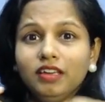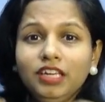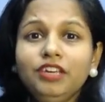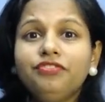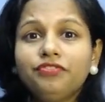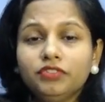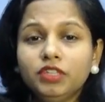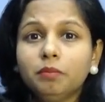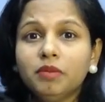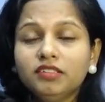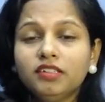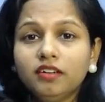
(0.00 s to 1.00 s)
If the
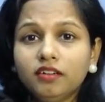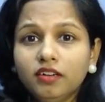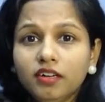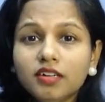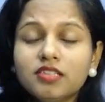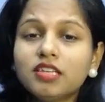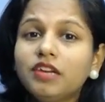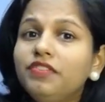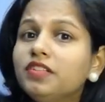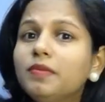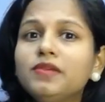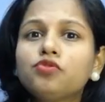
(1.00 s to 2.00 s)
mother herself
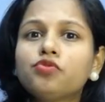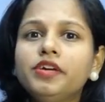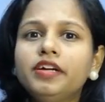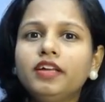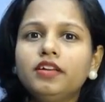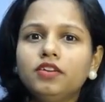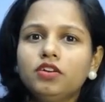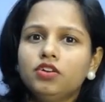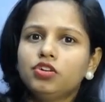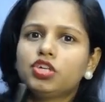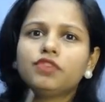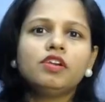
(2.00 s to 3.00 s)
is menstruating,
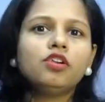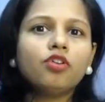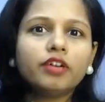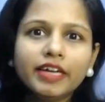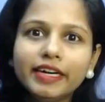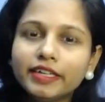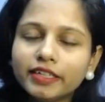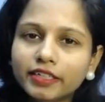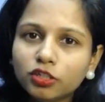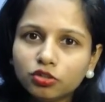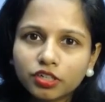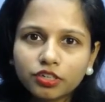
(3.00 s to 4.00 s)
she will not enter
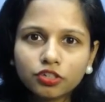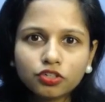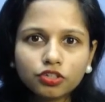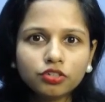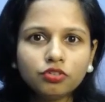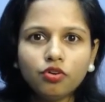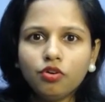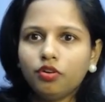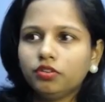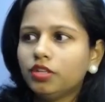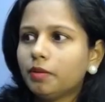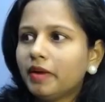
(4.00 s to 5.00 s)
into the kitchen, or
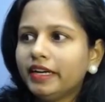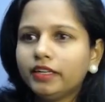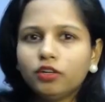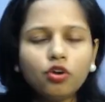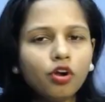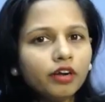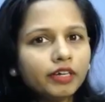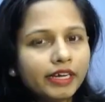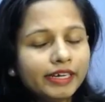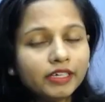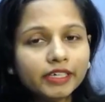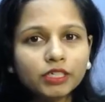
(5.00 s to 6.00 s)
they might not
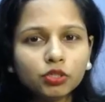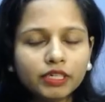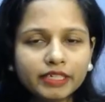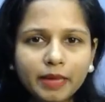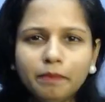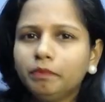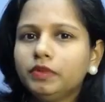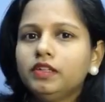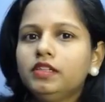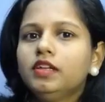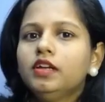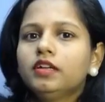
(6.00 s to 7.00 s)
enter into a
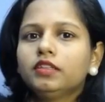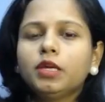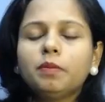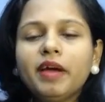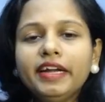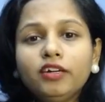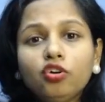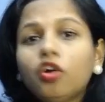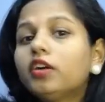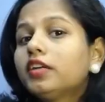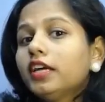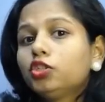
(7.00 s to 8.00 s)
temple, they might
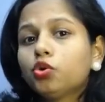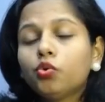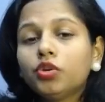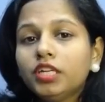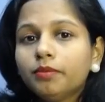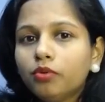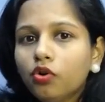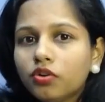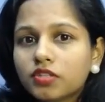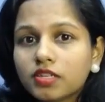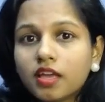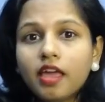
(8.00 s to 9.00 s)
not touch holy
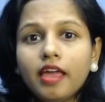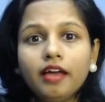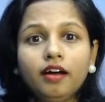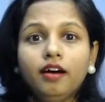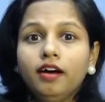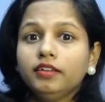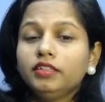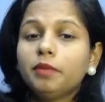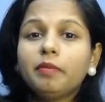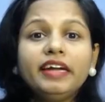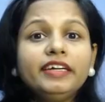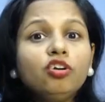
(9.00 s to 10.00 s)
books, uh, they
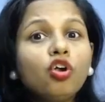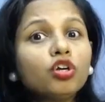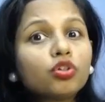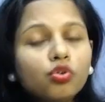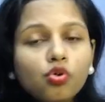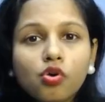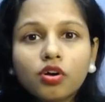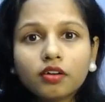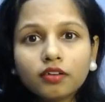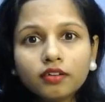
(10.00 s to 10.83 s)
might not cook.